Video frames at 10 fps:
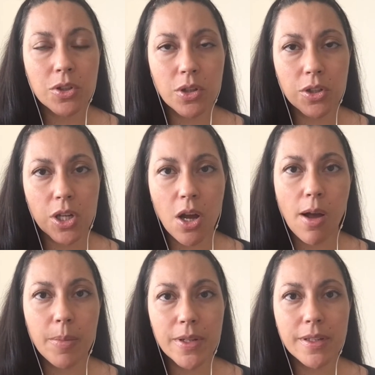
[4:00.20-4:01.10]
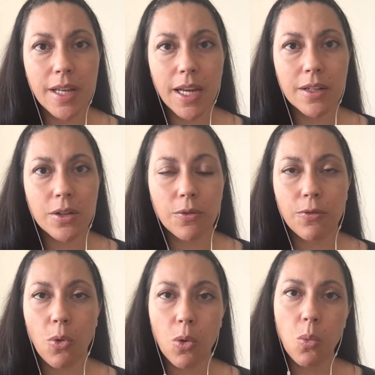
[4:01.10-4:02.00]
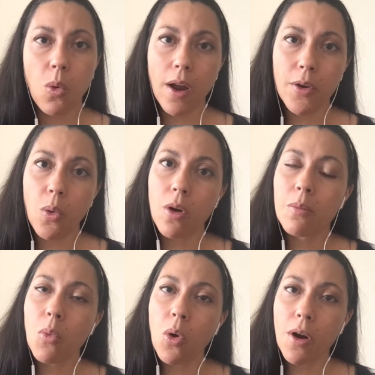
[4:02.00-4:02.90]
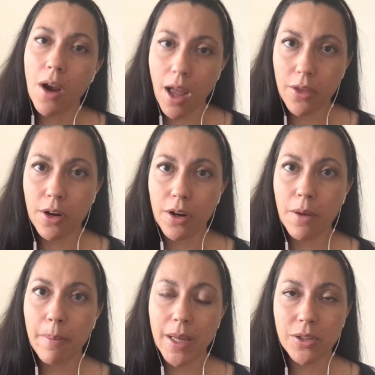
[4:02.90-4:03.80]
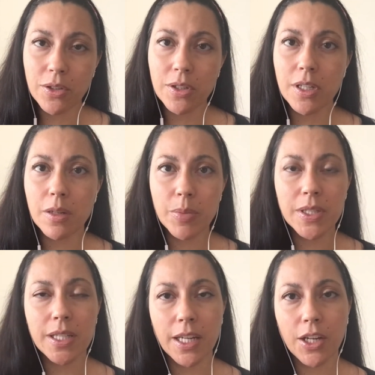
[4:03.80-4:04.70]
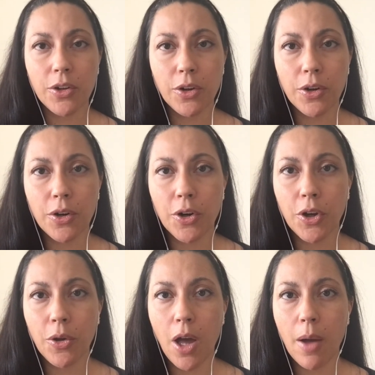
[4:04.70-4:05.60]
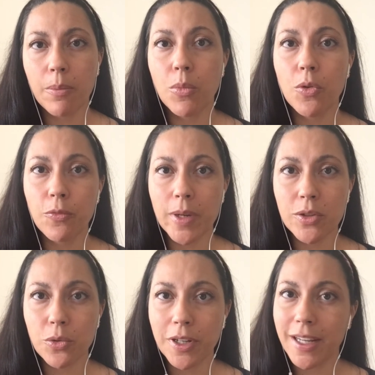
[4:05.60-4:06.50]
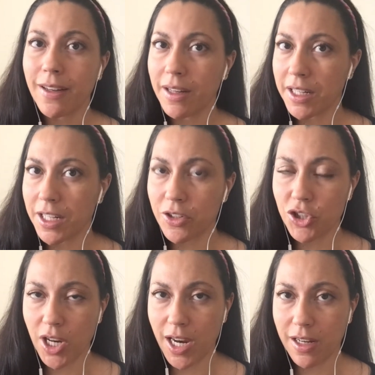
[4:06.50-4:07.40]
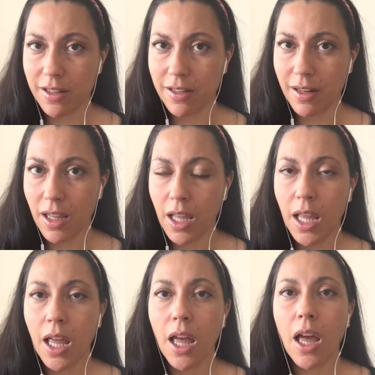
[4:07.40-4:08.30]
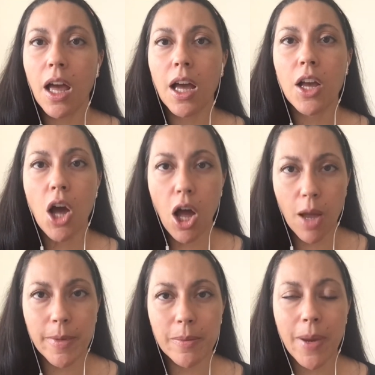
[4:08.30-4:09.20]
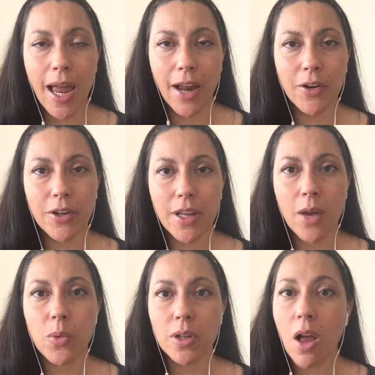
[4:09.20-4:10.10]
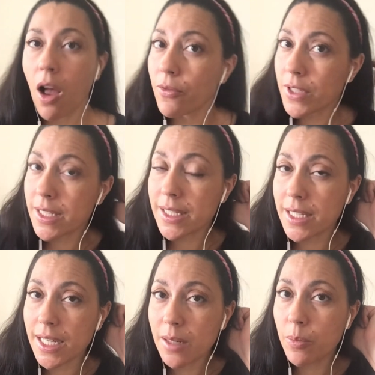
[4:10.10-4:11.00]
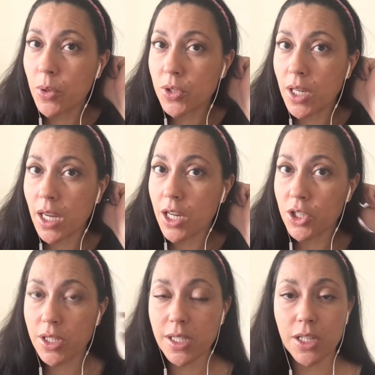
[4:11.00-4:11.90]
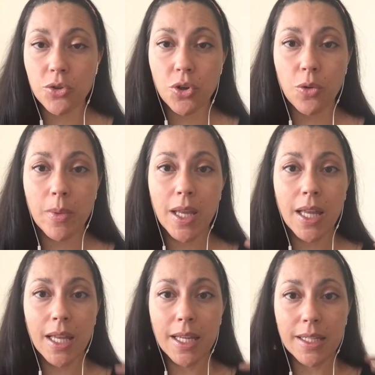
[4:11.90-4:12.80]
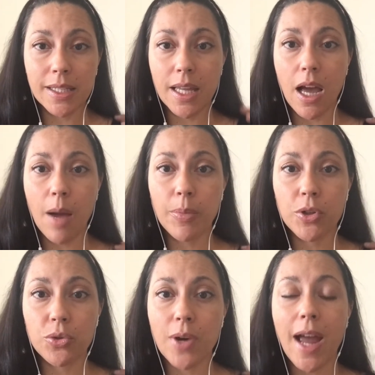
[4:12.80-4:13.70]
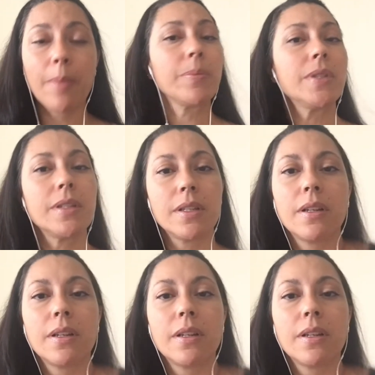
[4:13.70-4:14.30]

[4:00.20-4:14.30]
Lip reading: to compensate for one or more other muscles in a particular movement or kinetic chain. A common pattern that we'll often see in post-concussion syndrome is the upper traps